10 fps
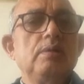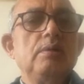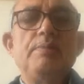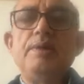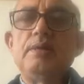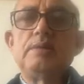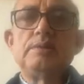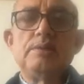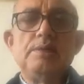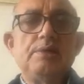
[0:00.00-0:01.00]
make
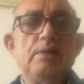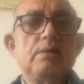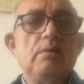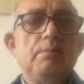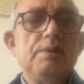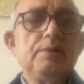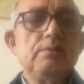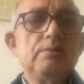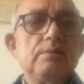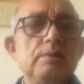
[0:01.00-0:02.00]
a little comment
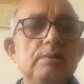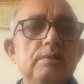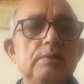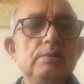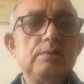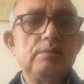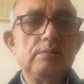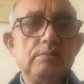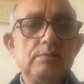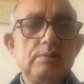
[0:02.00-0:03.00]
on the
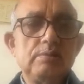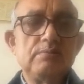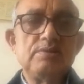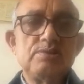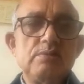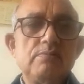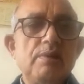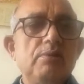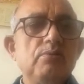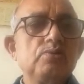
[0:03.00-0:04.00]
conventional
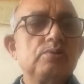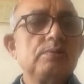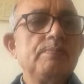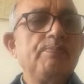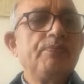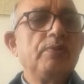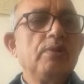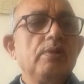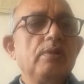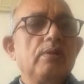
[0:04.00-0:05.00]
values,
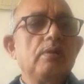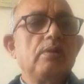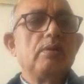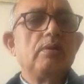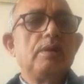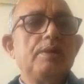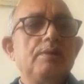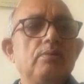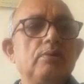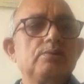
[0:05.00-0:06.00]

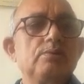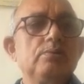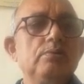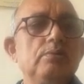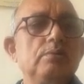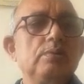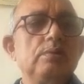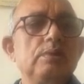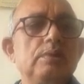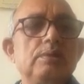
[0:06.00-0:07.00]
and also
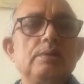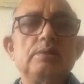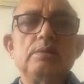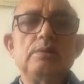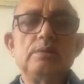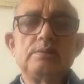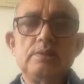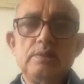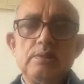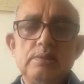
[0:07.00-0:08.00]
it
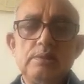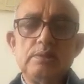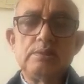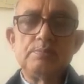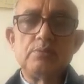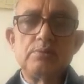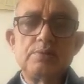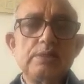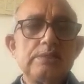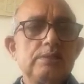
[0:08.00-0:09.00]

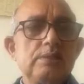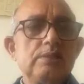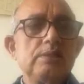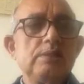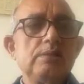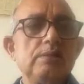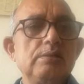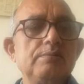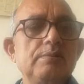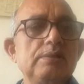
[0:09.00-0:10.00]
portrays the
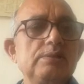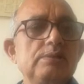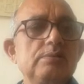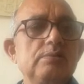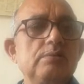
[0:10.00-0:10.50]
events